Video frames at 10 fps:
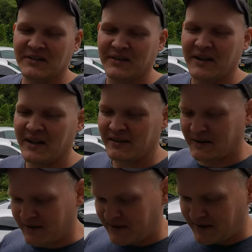to see that.
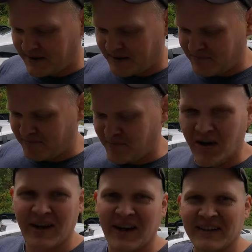But
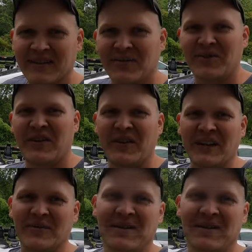all right, guys, we'll see you on the next